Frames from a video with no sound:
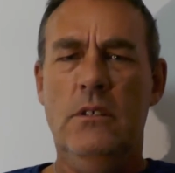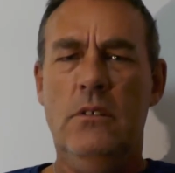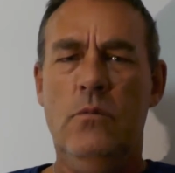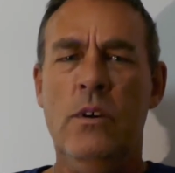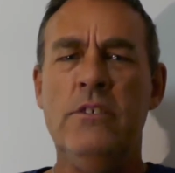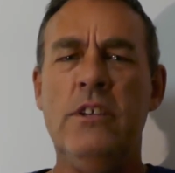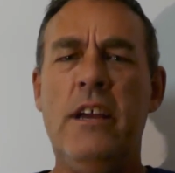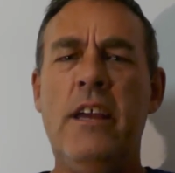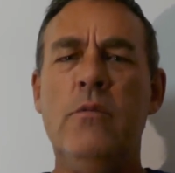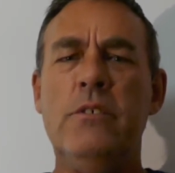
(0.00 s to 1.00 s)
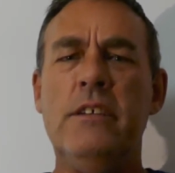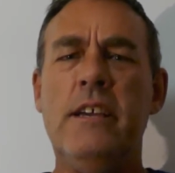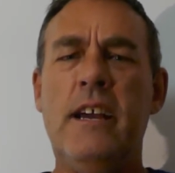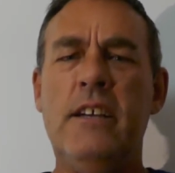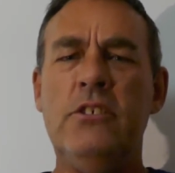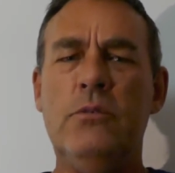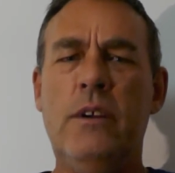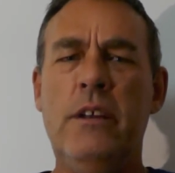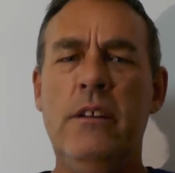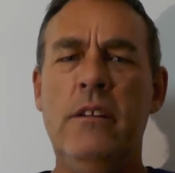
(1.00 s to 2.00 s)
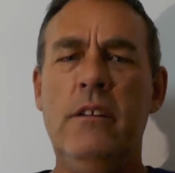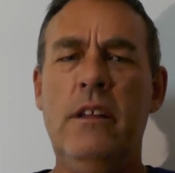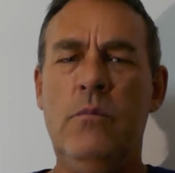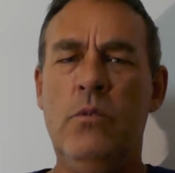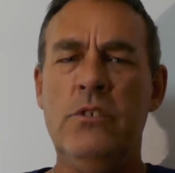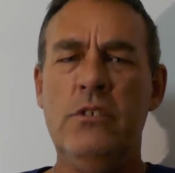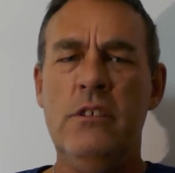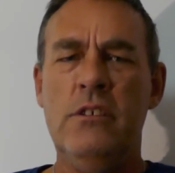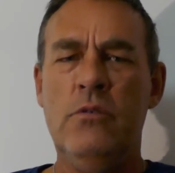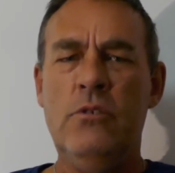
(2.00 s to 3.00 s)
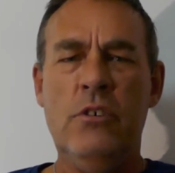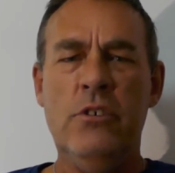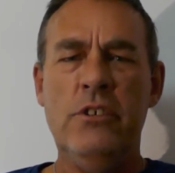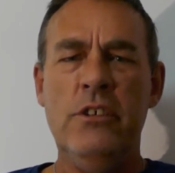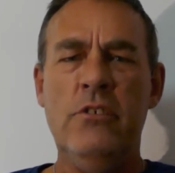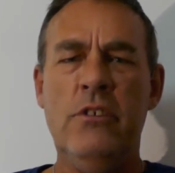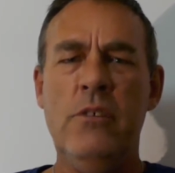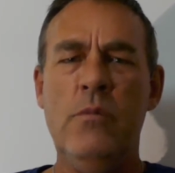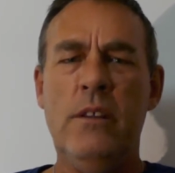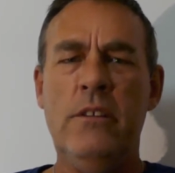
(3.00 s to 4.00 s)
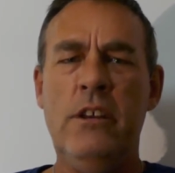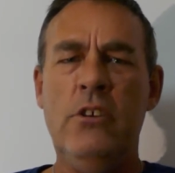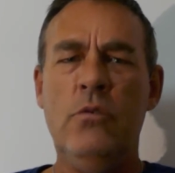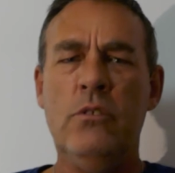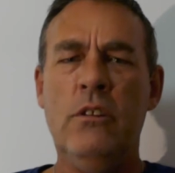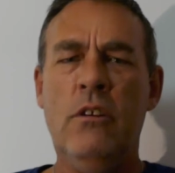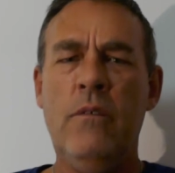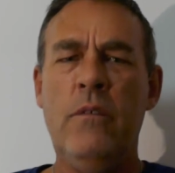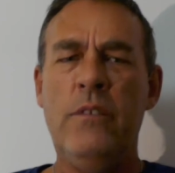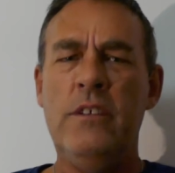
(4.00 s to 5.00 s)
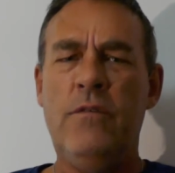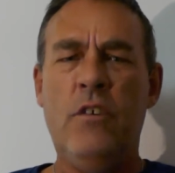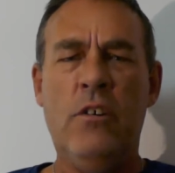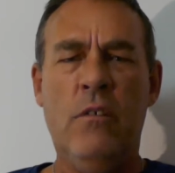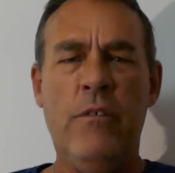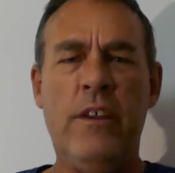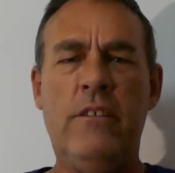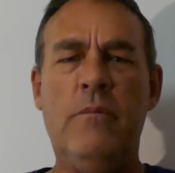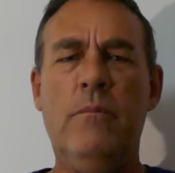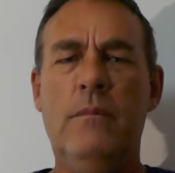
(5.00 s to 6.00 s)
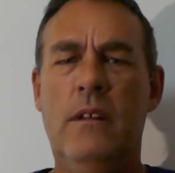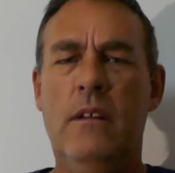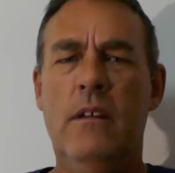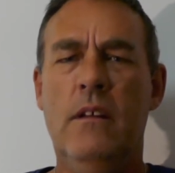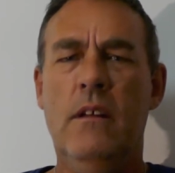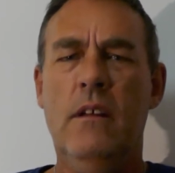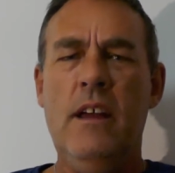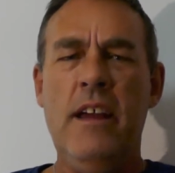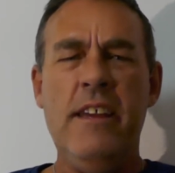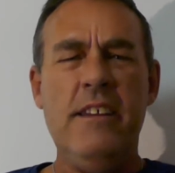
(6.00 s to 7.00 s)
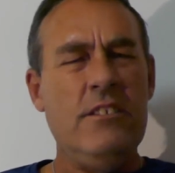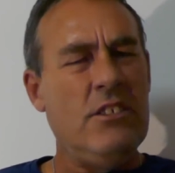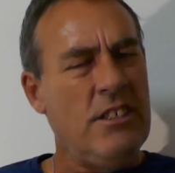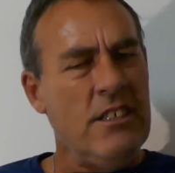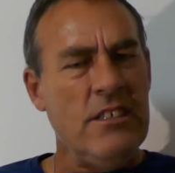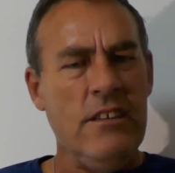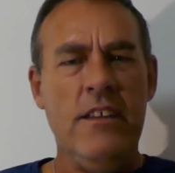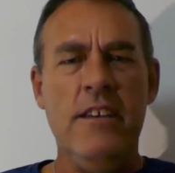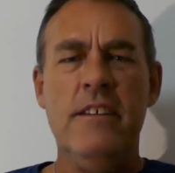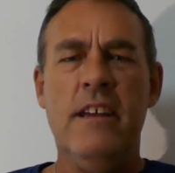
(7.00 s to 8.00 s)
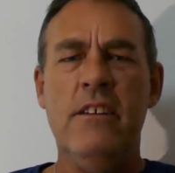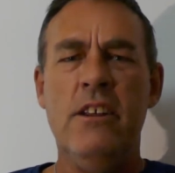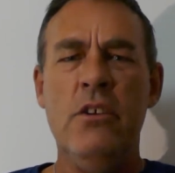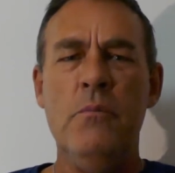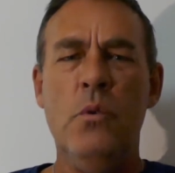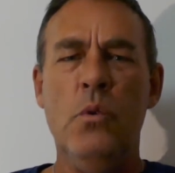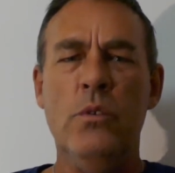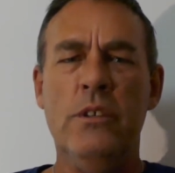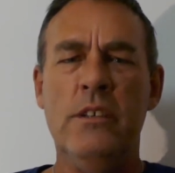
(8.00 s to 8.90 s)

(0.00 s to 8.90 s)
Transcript: Once Haig was incarcerated, it wasn't until 1991 that he took the life of his final victim. Haig insisted he'd done no more than